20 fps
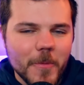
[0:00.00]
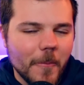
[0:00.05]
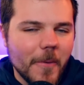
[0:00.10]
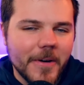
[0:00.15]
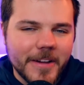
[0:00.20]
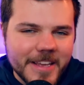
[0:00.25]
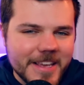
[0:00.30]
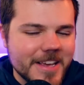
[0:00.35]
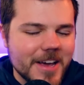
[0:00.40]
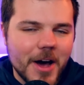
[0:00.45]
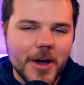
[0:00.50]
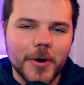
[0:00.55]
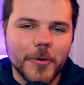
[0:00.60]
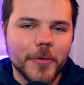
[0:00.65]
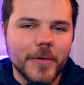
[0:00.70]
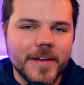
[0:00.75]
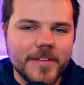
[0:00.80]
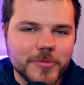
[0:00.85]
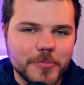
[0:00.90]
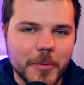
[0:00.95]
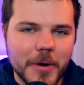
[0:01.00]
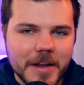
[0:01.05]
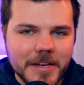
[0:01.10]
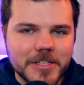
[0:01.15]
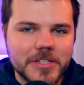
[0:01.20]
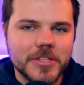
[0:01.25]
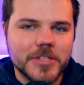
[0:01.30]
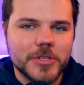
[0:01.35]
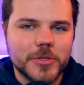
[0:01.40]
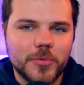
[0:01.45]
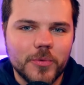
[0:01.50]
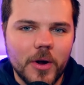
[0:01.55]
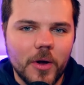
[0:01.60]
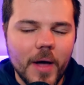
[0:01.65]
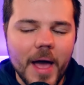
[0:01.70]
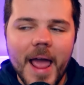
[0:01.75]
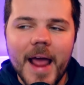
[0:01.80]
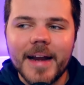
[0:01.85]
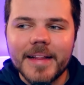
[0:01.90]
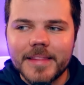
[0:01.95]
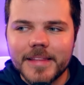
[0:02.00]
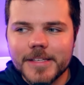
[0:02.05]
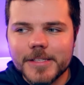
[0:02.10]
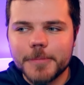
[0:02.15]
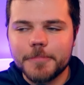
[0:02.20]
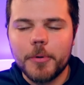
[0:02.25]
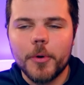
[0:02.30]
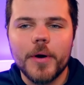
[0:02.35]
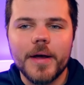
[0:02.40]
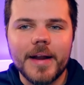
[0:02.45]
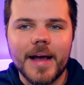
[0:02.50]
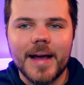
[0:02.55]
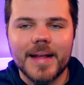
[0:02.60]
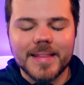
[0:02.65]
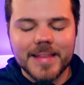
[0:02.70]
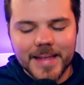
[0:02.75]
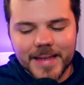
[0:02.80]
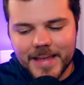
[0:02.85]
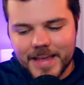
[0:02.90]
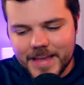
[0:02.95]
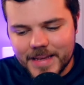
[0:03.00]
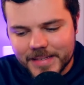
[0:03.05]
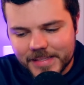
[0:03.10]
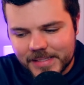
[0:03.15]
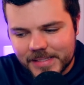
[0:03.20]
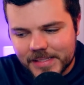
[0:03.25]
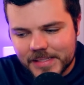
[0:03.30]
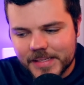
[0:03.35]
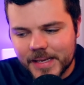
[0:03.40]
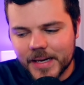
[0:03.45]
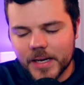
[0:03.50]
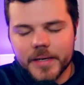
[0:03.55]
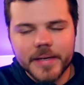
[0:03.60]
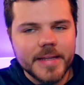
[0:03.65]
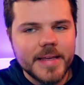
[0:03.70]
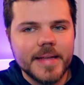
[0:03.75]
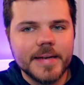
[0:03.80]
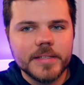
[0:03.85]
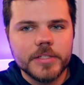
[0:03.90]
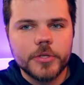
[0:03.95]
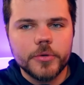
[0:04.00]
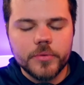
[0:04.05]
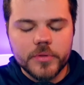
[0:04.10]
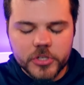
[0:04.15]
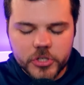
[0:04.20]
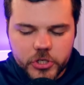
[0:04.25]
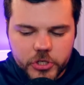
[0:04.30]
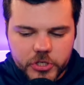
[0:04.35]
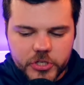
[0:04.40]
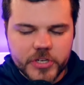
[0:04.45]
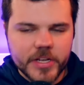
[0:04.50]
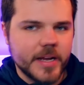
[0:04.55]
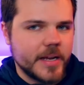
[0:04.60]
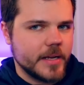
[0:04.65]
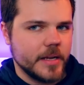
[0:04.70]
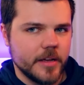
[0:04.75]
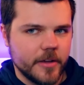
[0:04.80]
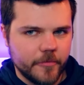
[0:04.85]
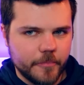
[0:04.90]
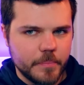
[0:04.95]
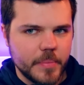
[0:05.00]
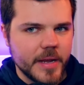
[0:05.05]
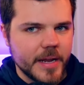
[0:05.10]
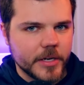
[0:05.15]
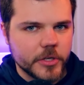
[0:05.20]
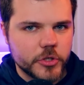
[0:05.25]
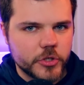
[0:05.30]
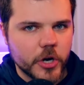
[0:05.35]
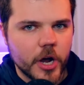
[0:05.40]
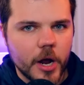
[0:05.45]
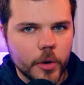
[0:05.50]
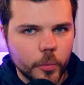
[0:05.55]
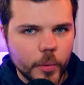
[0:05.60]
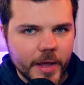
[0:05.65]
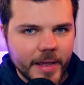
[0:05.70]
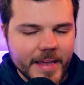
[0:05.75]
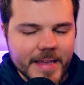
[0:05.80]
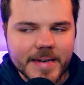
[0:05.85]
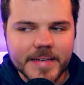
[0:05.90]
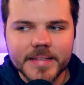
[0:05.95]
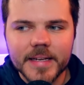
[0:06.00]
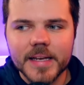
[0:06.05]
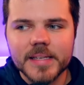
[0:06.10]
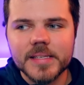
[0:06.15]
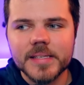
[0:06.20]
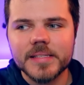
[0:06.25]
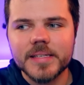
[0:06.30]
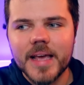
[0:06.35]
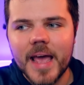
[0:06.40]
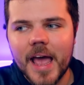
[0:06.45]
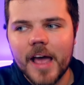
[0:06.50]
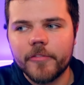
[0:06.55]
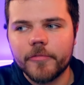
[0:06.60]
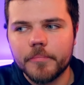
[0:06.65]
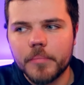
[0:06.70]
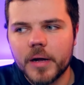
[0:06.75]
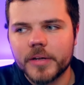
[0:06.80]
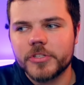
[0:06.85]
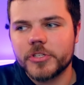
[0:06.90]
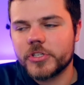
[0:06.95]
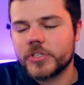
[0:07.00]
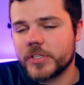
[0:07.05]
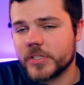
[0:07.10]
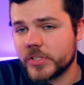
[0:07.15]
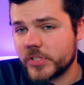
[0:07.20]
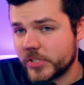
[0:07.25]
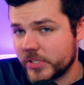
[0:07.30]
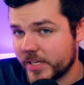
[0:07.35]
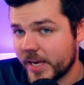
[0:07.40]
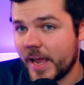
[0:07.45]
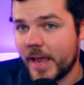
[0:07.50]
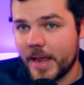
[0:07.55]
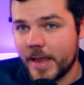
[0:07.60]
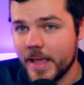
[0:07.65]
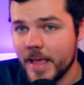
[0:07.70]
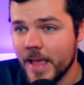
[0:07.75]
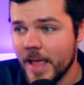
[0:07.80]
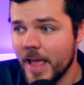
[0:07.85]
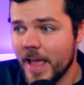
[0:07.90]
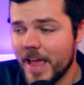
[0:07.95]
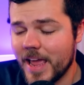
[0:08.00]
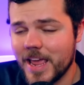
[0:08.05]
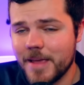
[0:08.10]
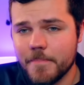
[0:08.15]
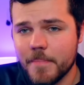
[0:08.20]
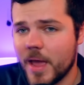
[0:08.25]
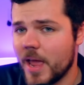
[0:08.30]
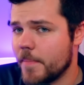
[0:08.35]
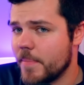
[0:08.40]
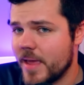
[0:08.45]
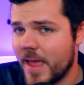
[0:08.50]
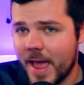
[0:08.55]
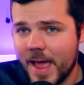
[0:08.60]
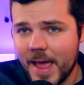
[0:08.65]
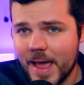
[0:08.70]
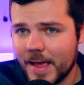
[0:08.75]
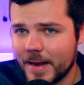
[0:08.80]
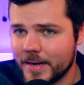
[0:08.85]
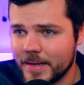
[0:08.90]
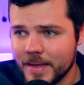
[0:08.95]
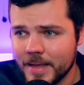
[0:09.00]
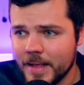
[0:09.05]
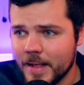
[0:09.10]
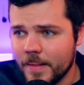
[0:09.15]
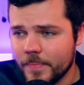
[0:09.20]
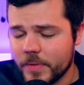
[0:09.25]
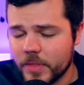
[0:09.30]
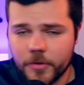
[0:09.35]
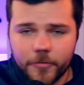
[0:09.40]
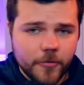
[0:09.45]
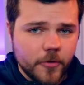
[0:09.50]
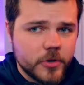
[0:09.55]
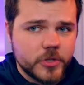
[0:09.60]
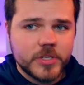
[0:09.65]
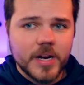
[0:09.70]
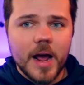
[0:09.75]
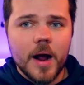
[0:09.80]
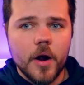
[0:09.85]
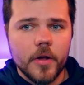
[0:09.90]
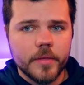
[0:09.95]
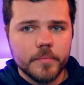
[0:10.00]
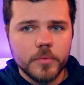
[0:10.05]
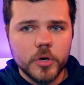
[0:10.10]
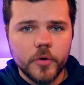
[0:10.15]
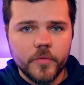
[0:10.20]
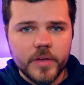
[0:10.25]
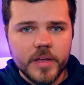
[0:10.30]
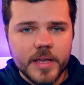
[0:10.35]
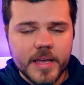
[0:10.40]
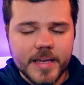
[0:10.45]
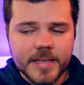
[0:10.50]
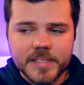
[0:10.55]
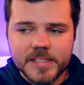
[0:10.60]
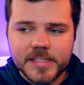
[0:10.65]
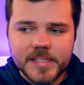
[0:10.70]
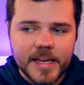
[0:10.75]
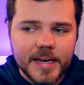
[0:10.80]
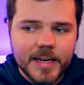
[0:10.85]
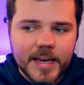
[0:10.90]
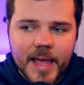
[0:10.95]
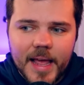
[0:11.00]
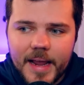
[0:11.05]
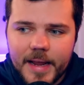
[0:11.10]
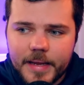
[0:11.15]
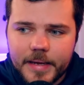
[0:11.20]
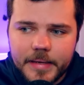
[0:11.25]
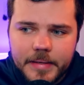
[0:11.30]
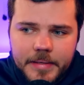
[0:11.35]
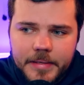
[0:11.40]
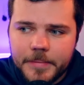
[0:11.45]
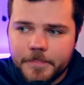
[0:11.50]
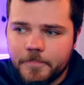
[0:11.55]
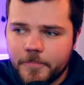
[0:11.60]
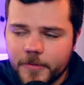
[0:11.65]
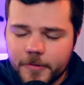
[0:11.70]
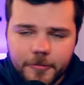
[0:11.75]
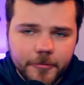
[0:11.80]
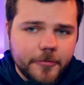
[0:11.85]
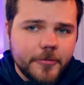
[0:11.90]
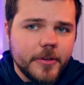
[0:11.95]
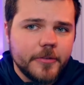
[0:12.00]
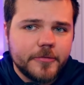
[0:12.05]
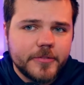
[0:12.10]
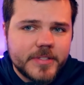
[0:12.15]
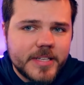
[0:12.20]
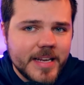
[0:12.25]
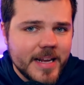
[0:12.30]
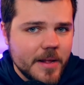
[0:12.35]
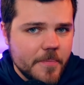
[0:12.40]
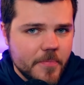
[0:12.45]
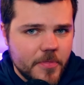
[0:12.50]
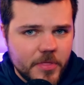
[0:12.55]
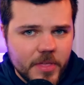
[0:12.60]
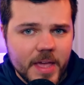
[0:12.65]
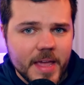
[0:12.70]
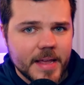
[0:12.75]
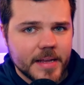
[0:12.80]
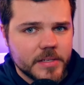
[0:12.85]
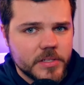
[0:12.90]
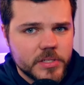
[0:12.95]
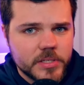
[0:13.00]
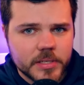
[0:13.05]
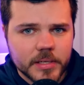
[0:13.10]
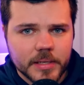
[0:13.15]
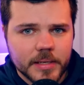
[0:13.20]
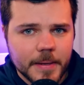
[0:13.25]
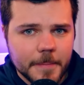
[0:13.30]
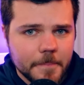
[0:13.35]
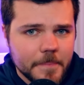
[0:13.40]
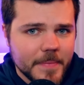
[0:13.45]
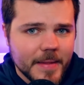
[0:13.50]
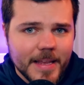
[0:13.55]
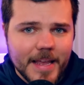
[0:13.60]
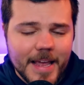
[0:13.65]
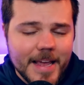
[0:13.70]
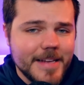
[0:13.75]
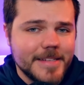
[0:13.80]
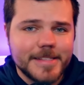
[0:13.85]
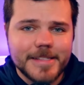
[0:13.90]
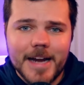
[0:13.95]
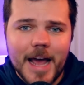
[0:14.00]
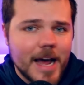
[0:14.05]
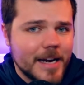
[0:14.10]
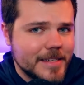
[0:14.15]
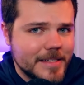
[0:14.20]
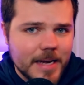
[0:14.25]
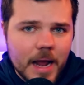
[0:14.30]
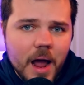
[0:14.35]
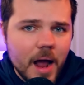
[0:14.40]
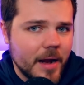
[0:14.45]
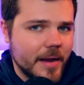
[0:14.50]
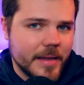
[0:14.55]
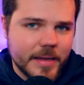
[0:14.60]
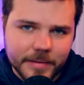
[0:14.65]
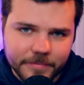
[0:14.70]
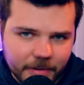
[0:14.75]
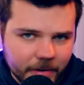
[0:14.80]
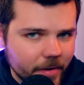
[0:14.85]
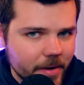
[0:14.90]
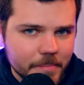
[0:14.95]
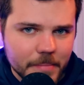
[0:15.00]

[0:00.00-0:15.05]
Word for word: what Keanu Reeves brings to this role. And at this point, I think he is settled into the shtick of being John Wick. He doesn't have much to say. He maybe had, in the first hour of the movie, he said like fifteen things. He's not talking very